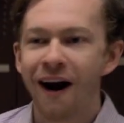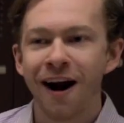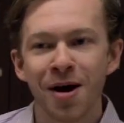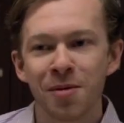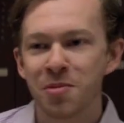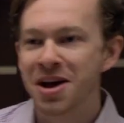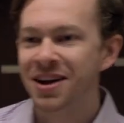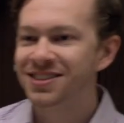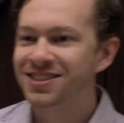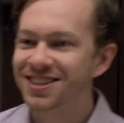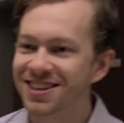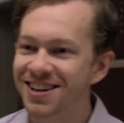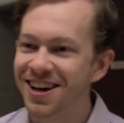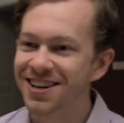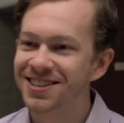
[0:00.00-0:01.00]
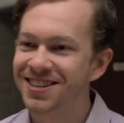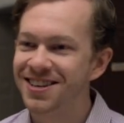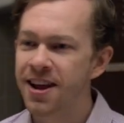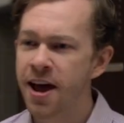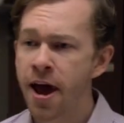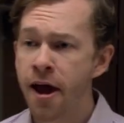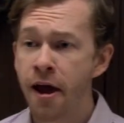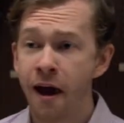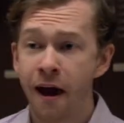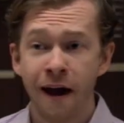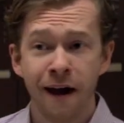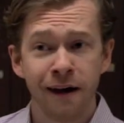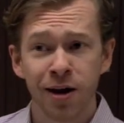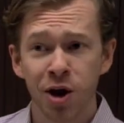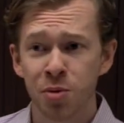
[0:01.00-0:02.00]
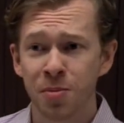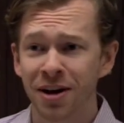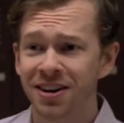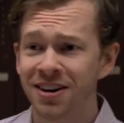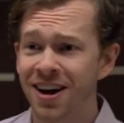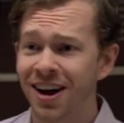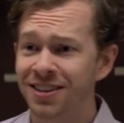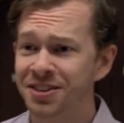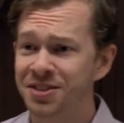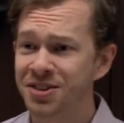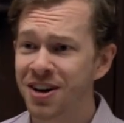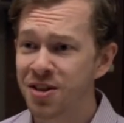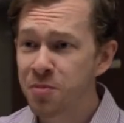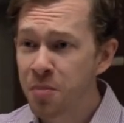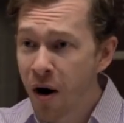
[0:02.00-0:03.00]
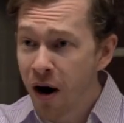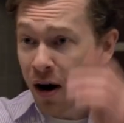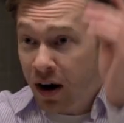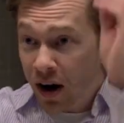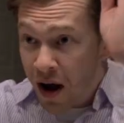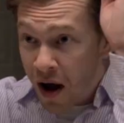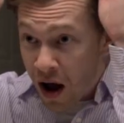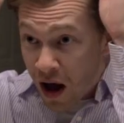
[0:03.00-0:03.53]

All right, man, today's the day. You're about to knock this out of the park.